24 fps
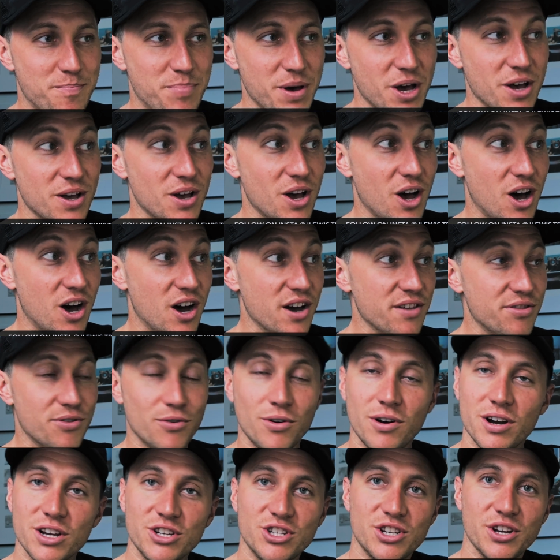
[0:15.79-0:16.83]
But I
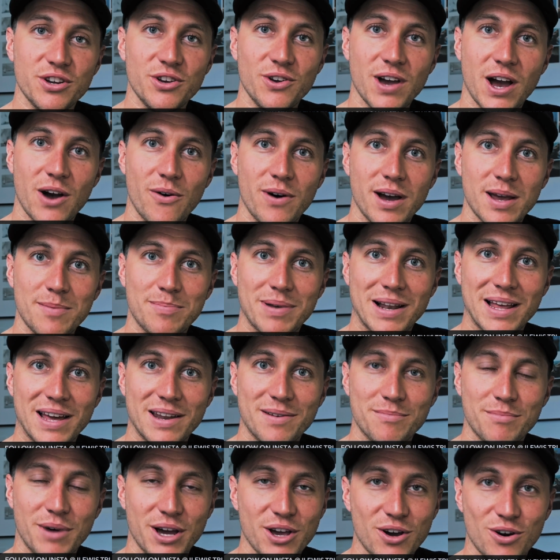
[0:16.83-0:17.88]
thought I'd show you how I
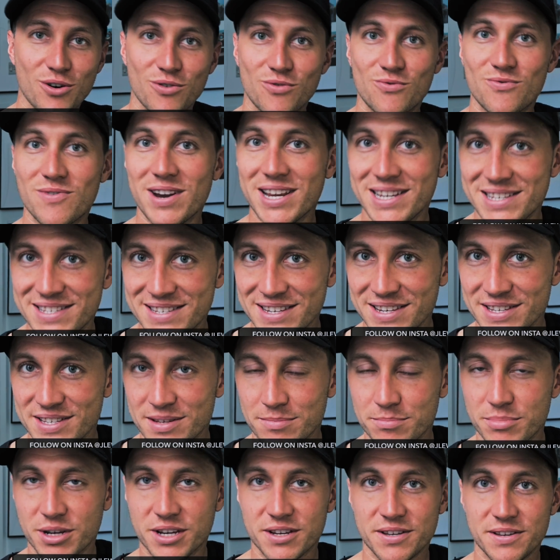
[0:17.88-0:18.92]
plan my whole race
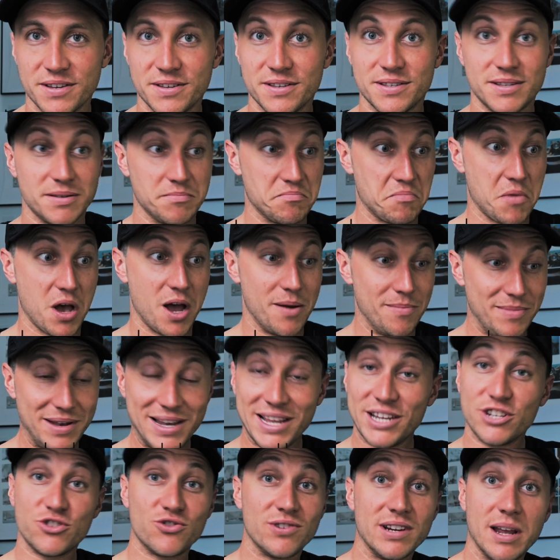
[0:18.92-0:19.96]
season because I'm
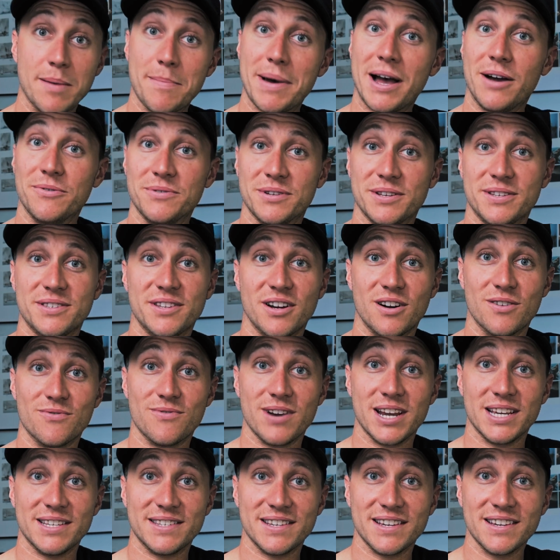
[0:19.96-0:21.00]
literally about to start
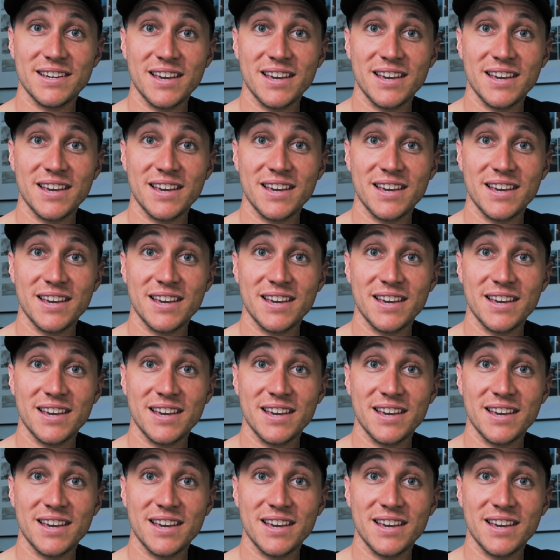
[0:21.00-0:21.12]
racing.